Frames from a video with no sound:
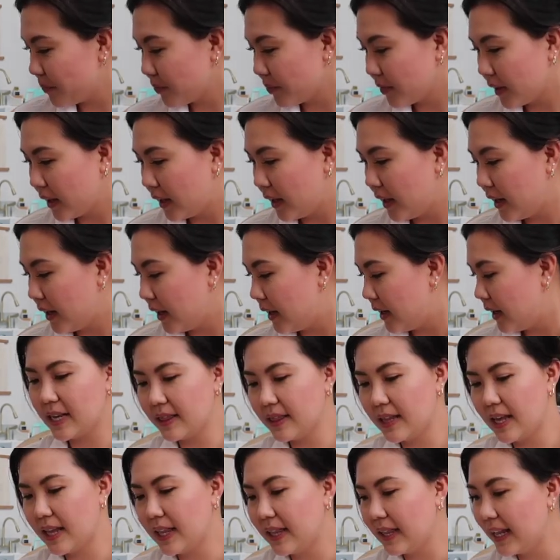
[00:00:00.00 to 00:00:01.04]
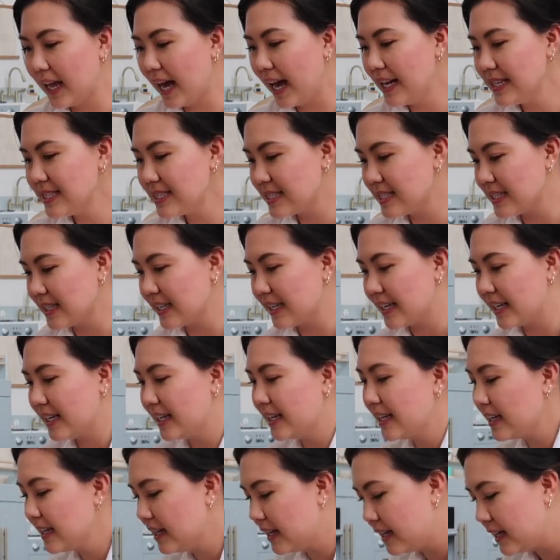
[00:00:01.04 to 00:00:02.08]
And then lastly,
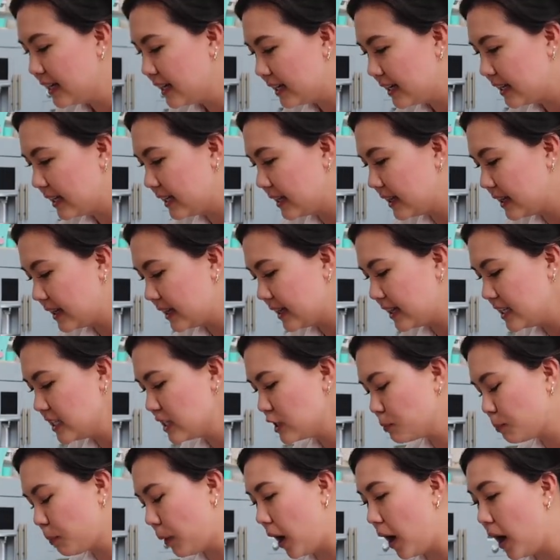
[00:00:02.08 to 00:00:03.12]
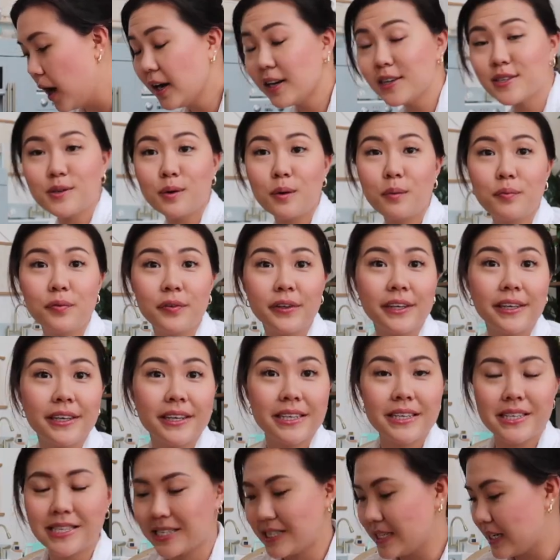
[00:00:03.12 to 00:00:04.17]
in this box, hopefully
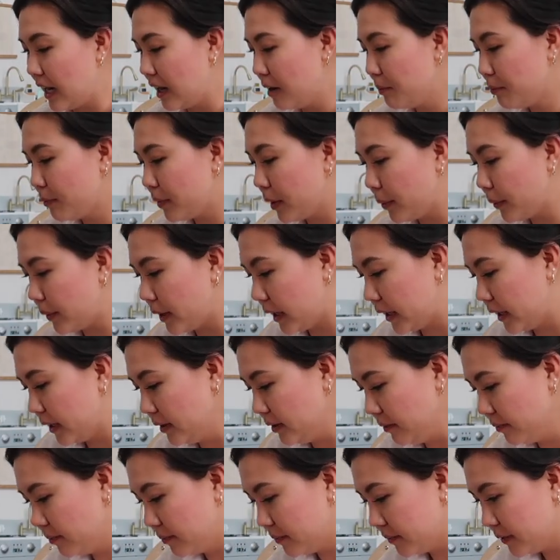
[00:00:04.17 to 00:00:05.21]
it's not broken,